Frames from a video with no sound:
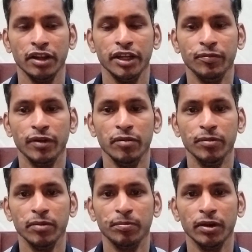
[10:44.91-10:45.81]
Different
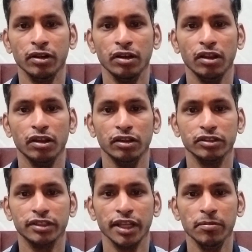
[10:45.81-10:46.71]
people,
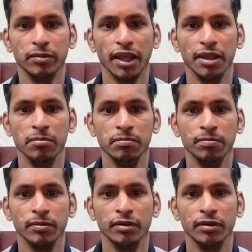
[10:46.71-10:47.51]
same time,